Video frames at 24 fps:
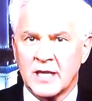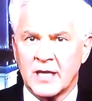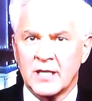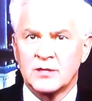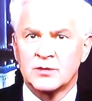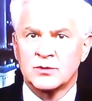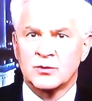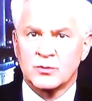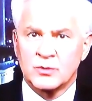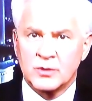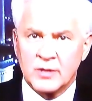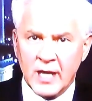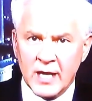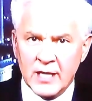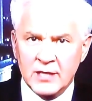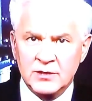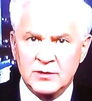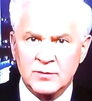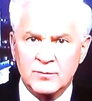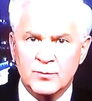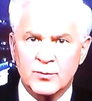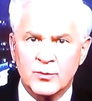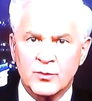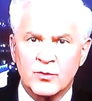danger.
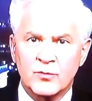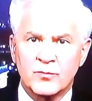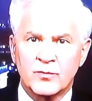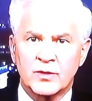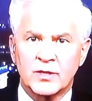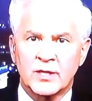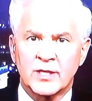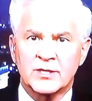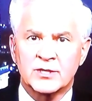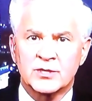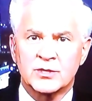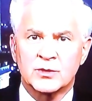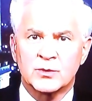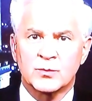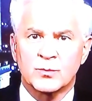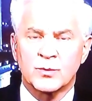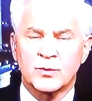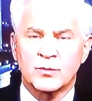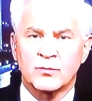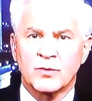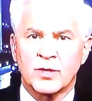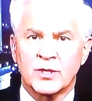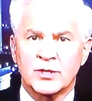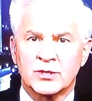Yes, improve relations
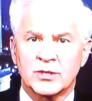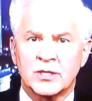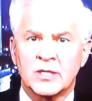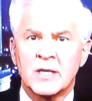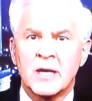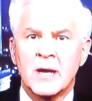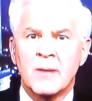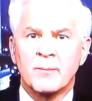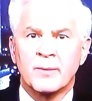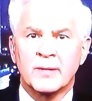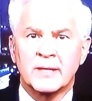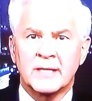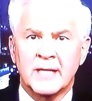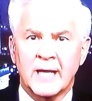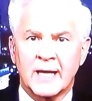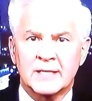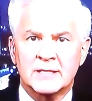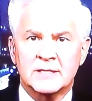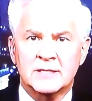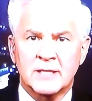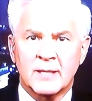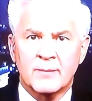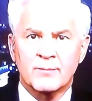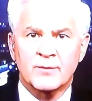with Russia, but
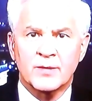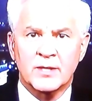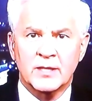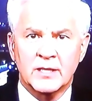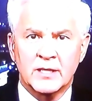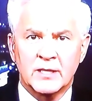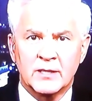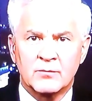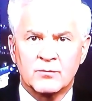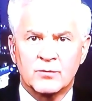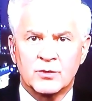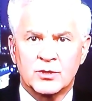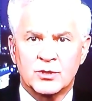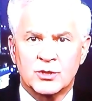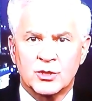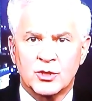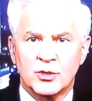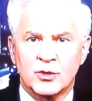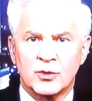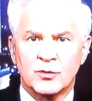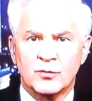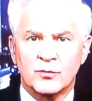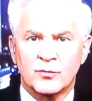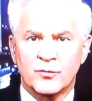get something in
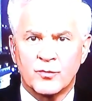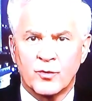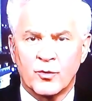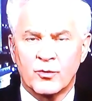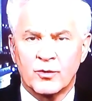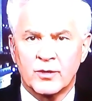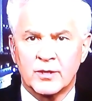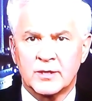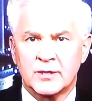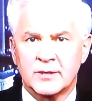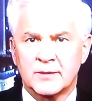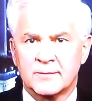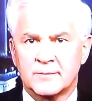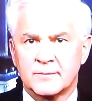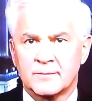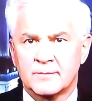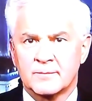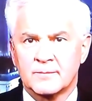return for it.